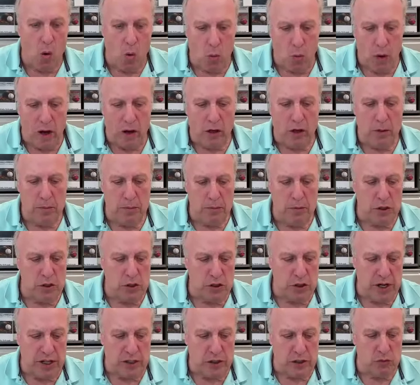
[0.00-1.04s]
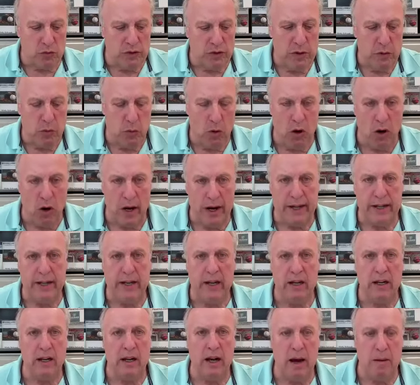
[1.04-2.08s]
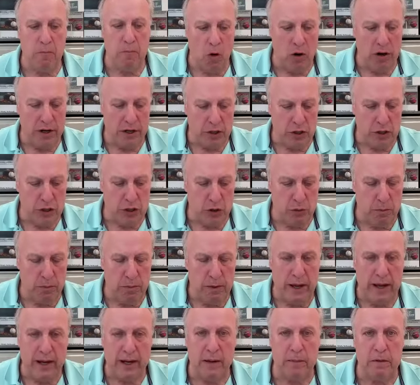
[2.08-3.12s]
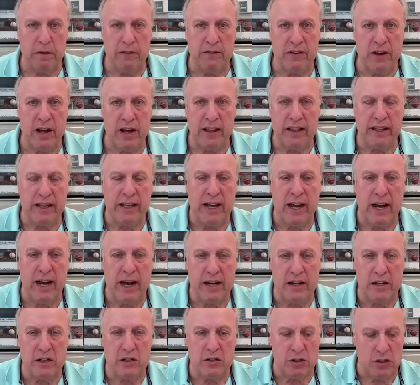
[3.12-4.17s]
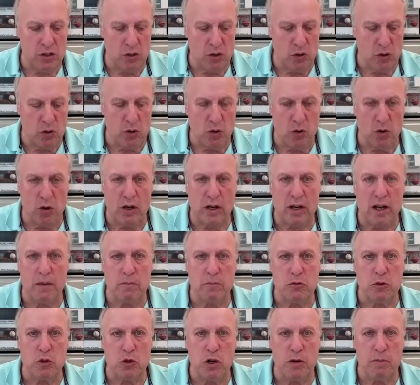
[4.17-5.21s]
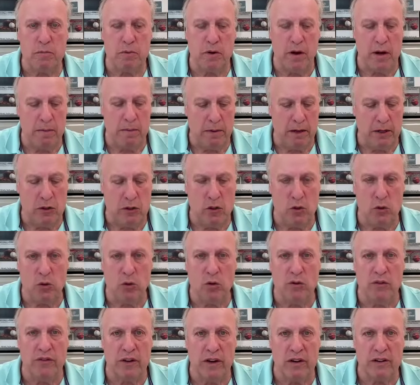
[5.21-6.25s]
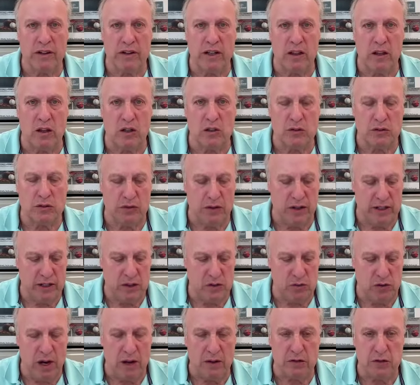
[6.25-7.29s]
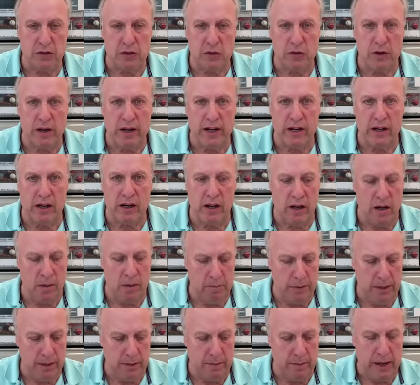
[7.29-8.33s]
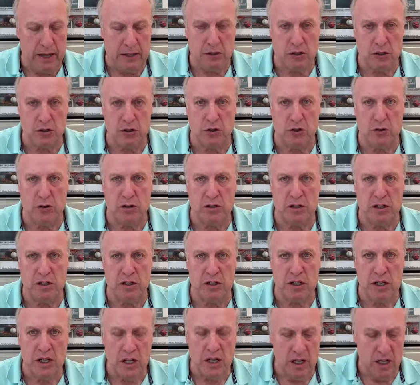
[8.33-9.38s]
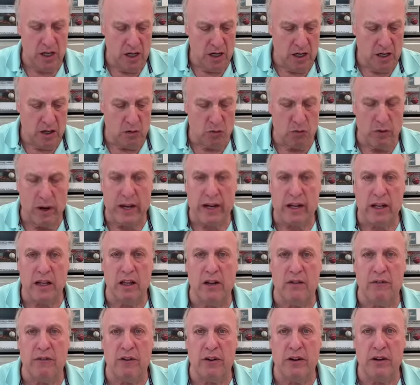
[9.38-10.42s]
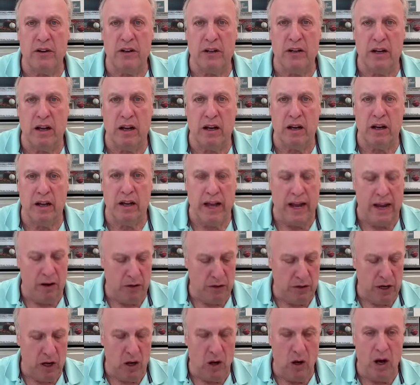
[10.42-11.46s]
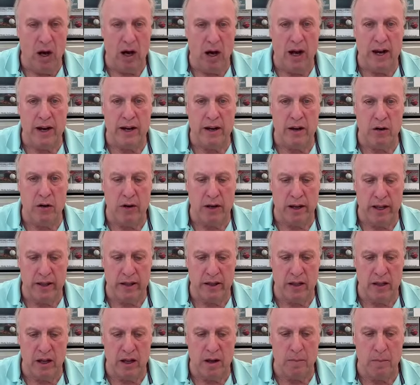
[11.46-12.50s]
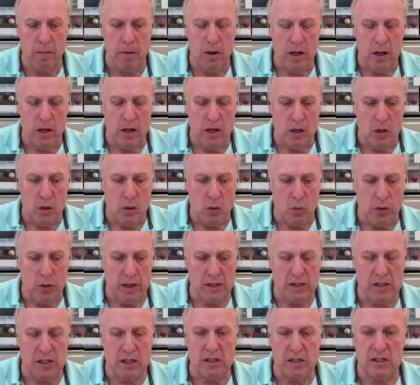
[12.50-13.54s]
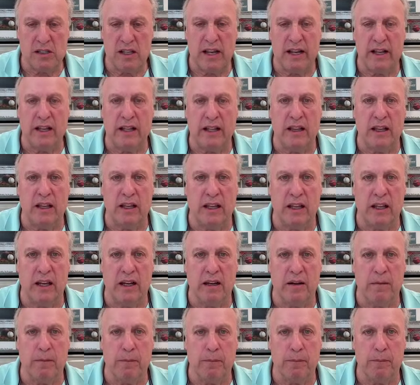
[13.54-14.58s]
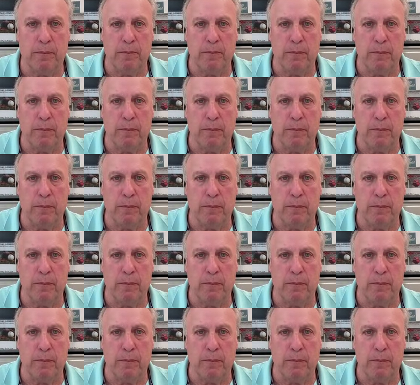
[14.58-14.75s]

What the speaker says: Welcome to Jets Rewind. I'm Marty Schupak. I'm in Valley Cottage, New York. I'm joined by my two very close friends, Ralph Schrager up in Massachusetts, Ray Clifford out in Ohio. And this is like the